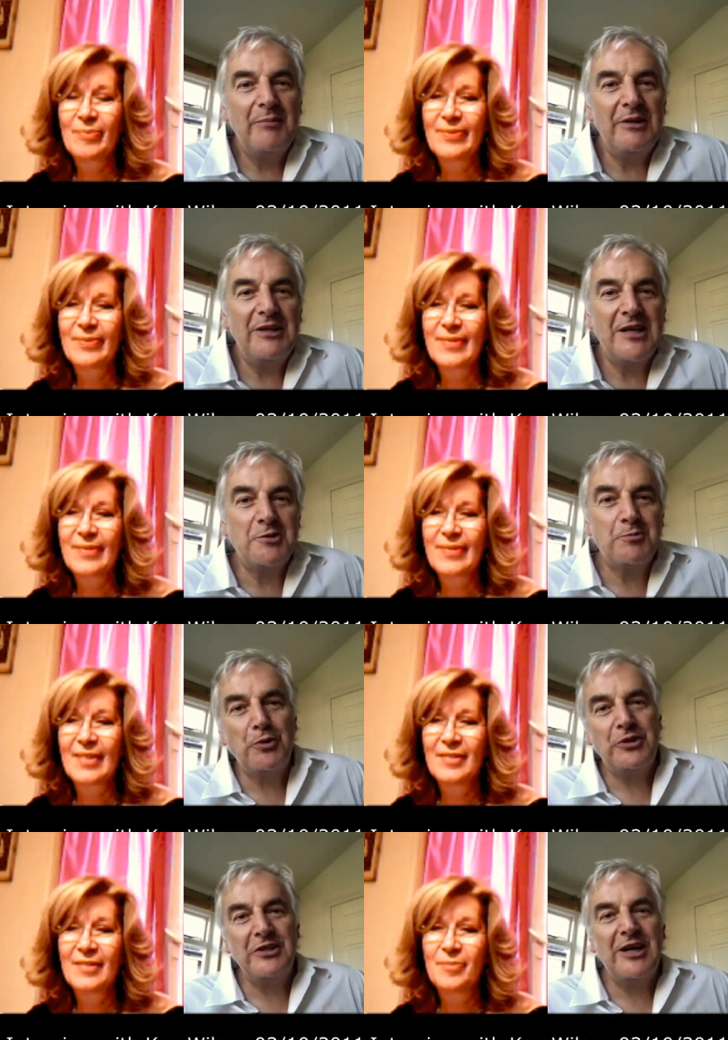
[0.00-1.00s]
Speaker 1: I mean, like
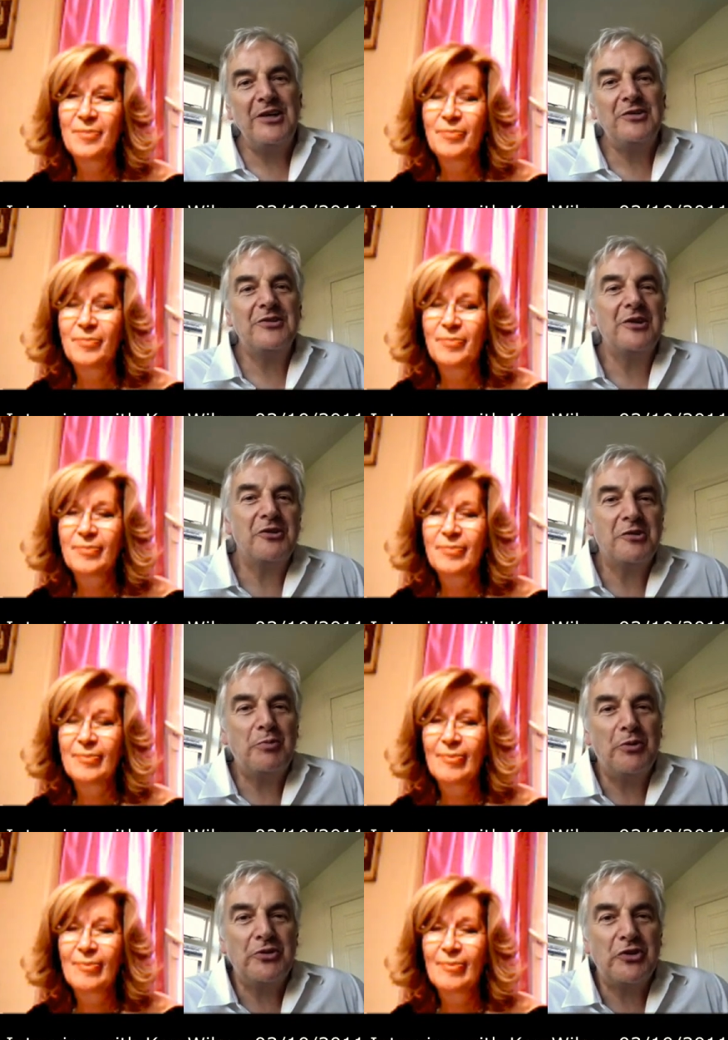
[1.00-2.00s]
sporting. I used to go to
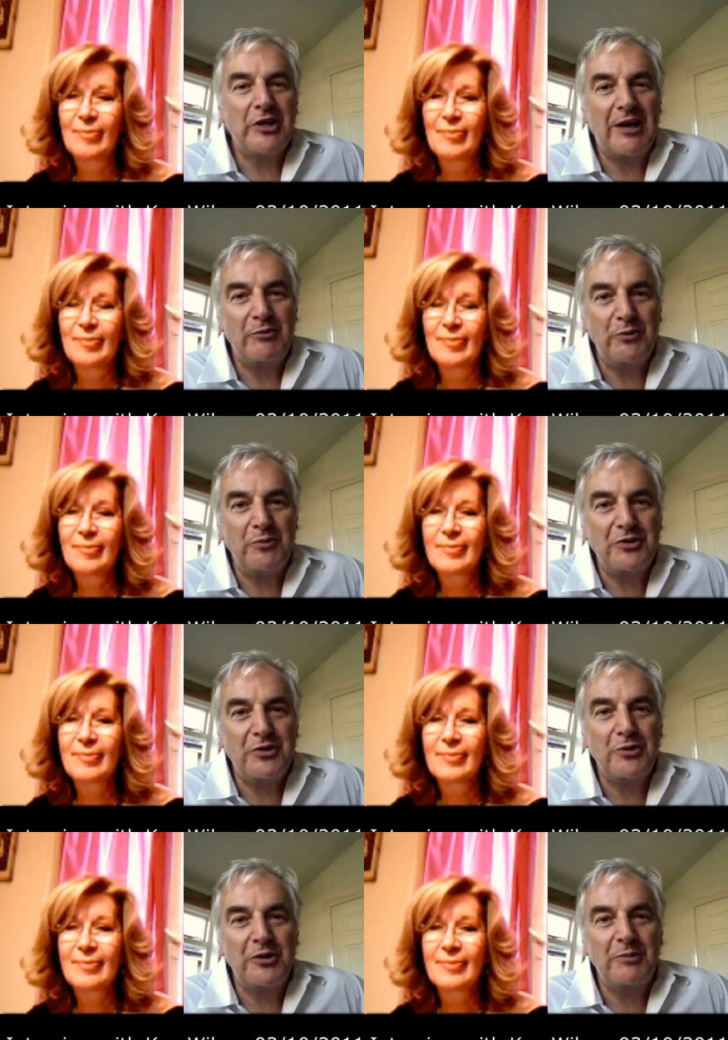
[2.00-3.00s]
sports chat rooms to
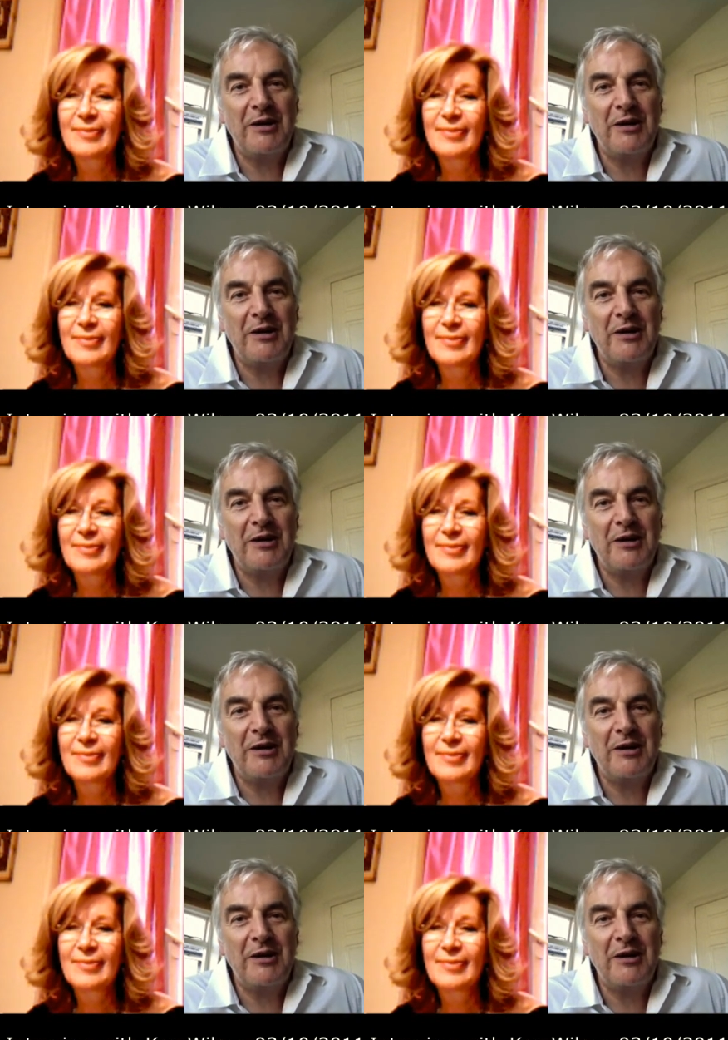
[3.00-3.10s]
talk